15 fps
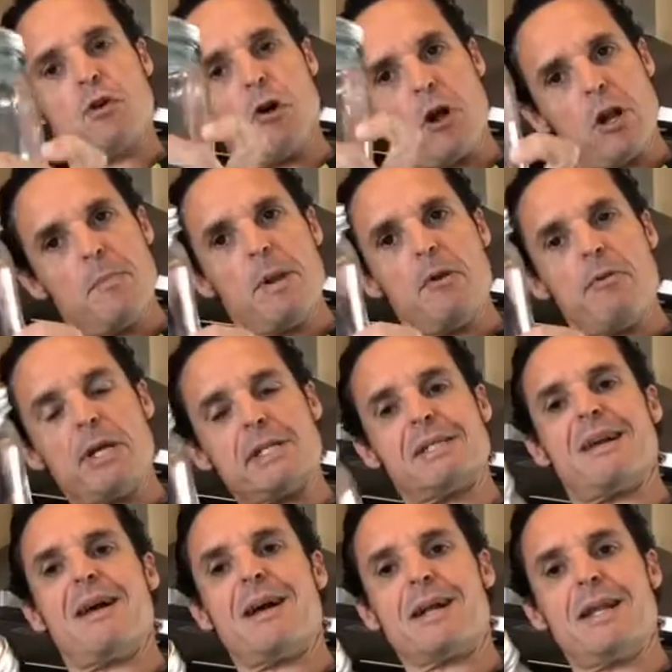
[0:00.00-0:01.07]
got to be
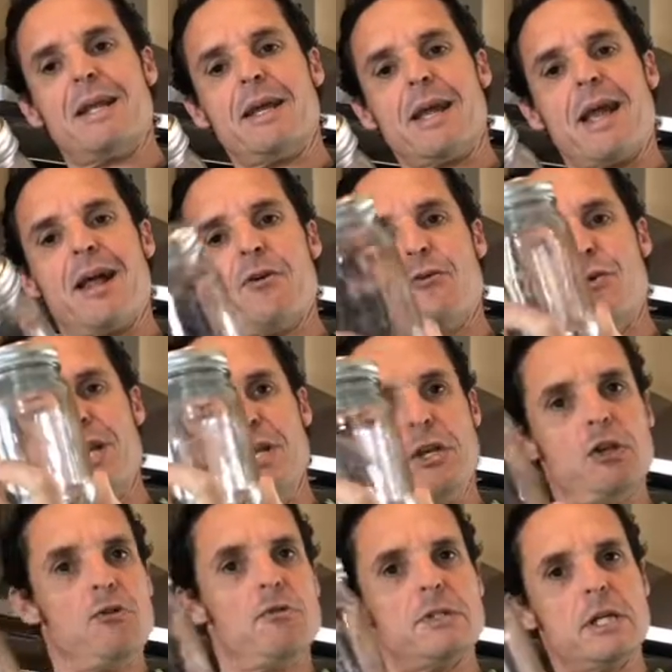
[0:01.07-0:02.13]
recycling and
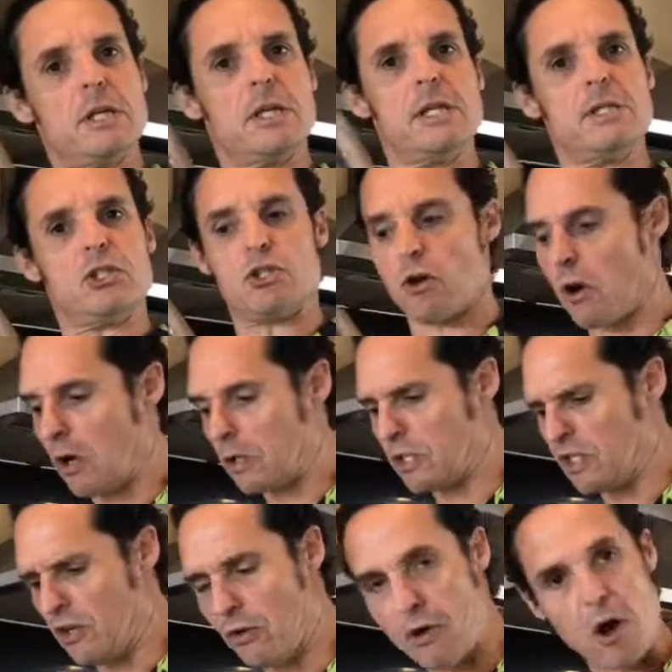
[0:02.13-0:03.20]
reusing these jars
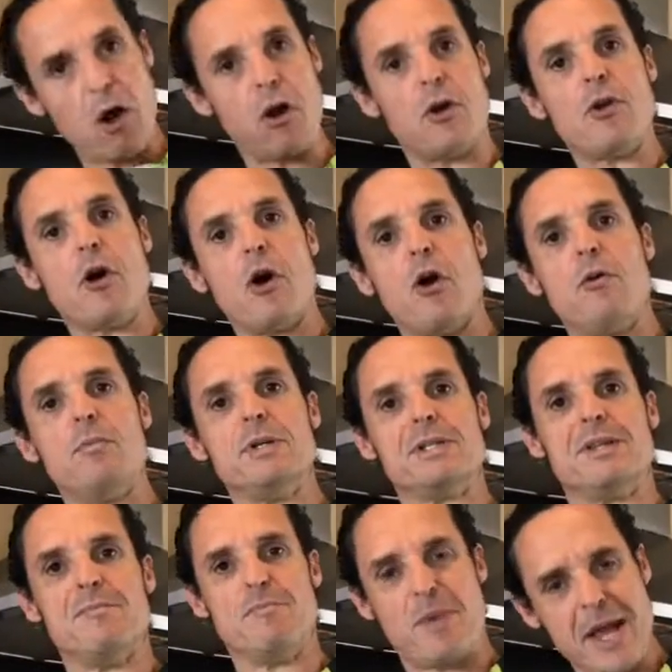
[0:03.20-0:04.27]
in your own home is
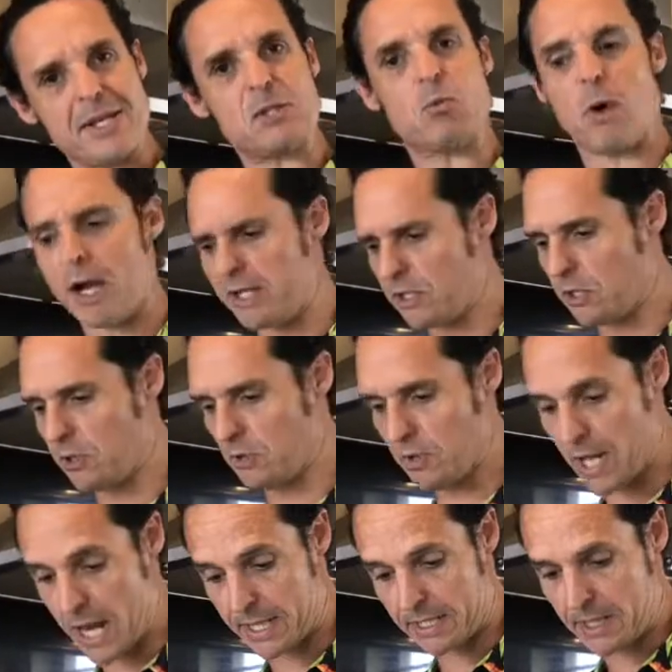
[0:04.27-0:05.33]
the best way to do
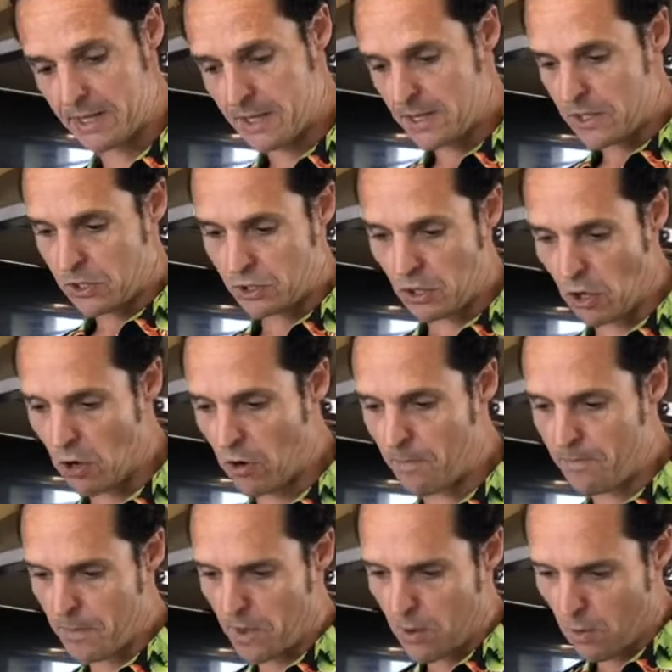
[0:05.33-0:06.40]
that. So
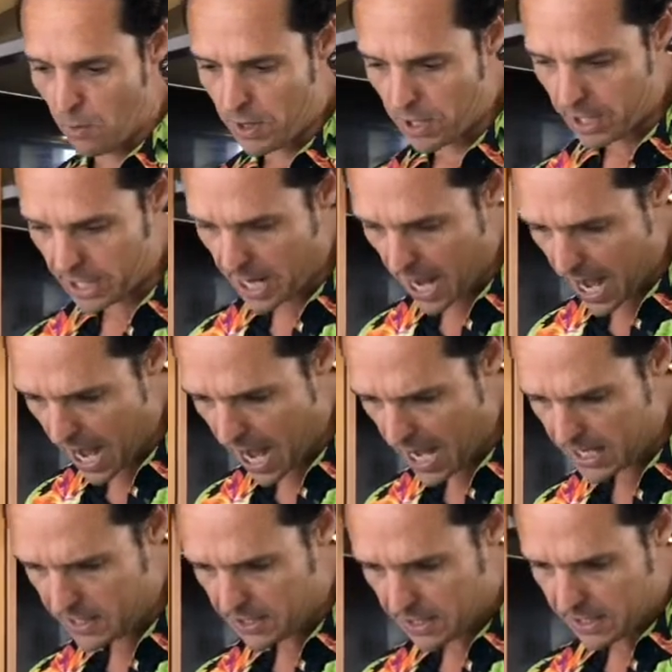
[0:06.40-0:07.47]
we're going to
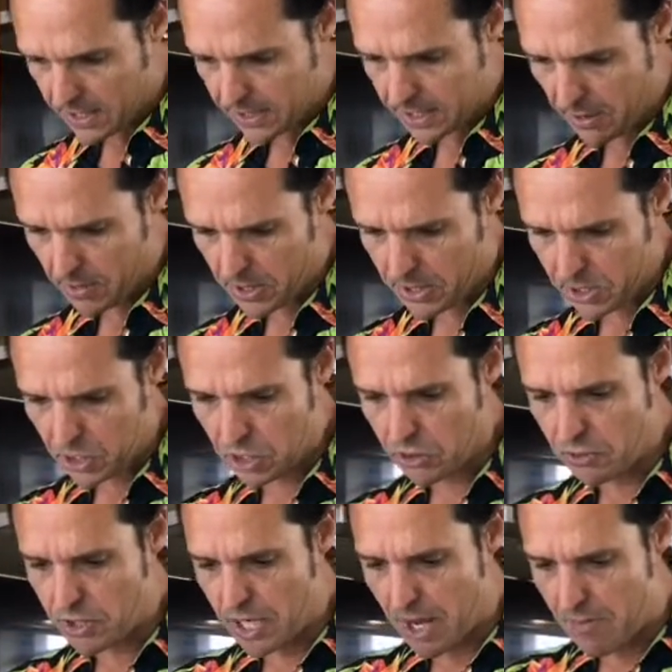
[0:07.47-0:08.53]
add some of this
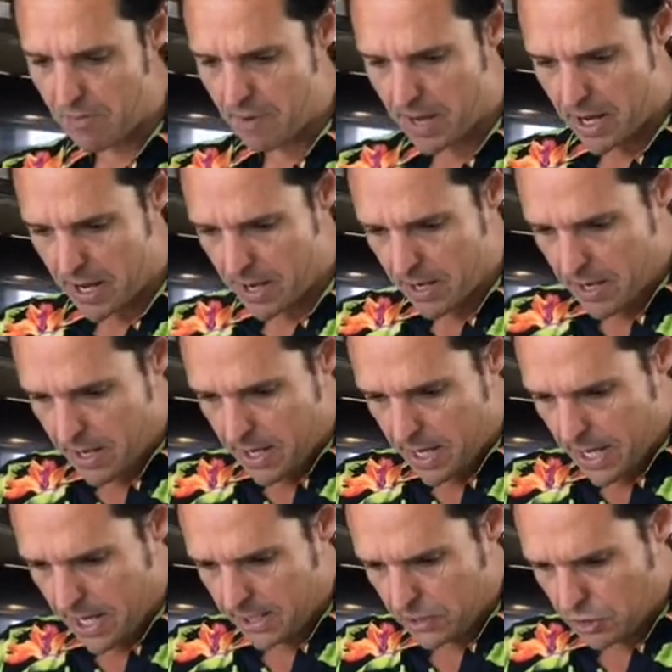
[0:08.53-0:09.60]
cucumber
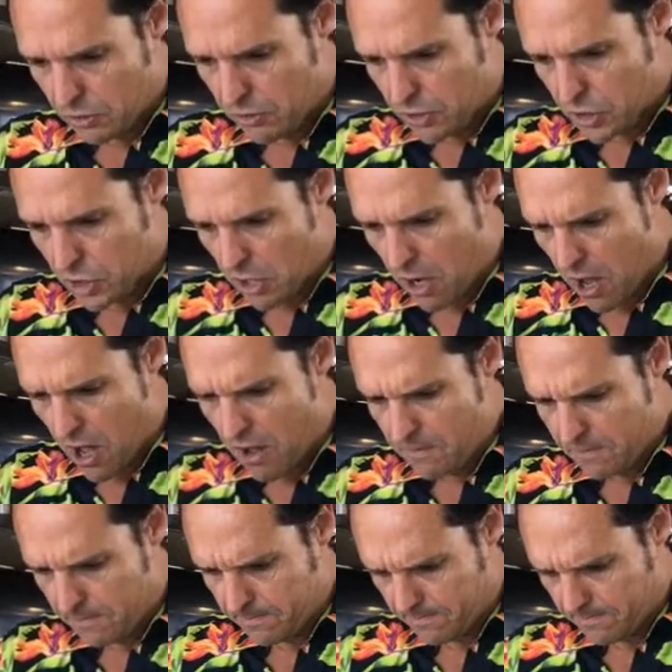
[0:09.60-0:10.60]
into the jar.